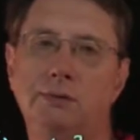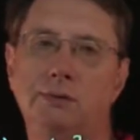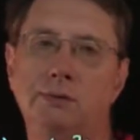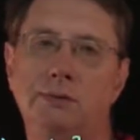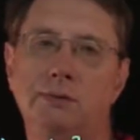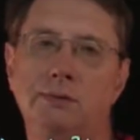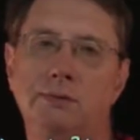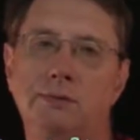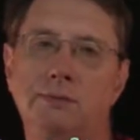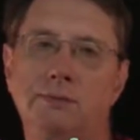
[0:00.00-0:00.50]

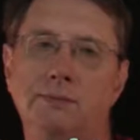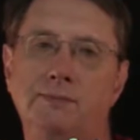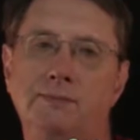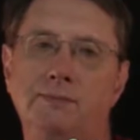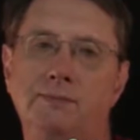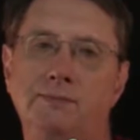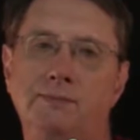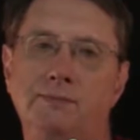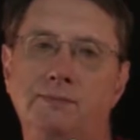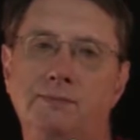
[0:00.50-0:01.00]

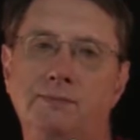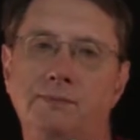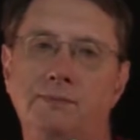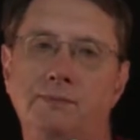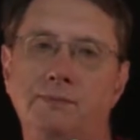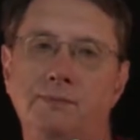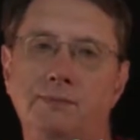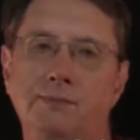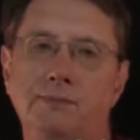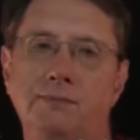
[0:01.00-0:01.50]

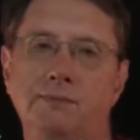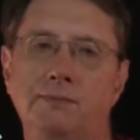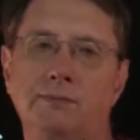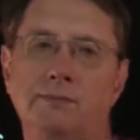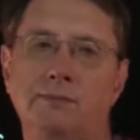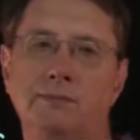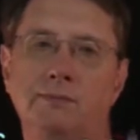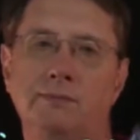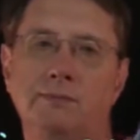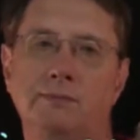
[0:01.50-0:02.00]

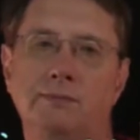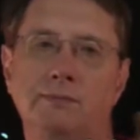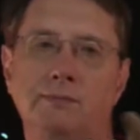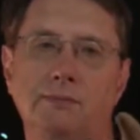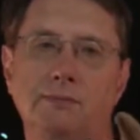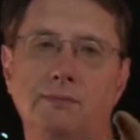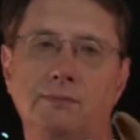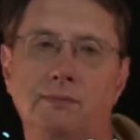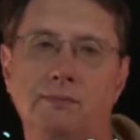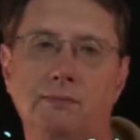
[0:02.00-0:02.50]

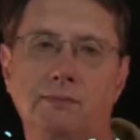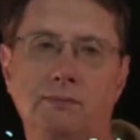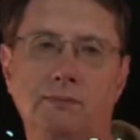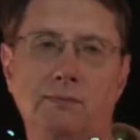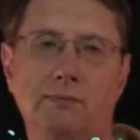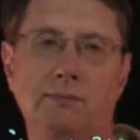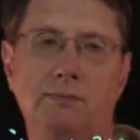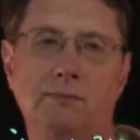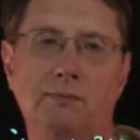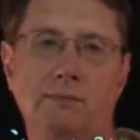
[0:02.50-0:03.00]

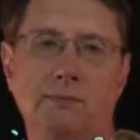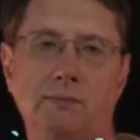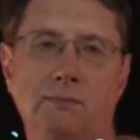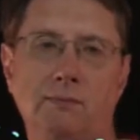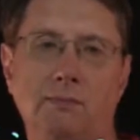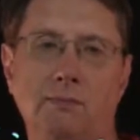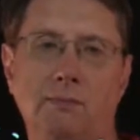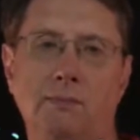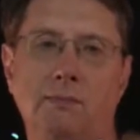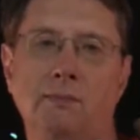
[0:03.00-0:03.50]

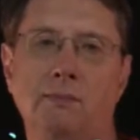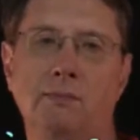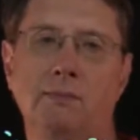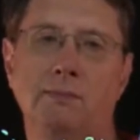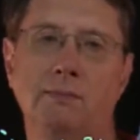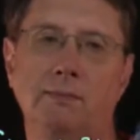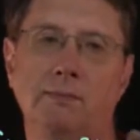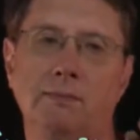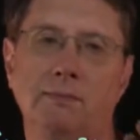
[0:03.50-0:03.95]
(no one is talking)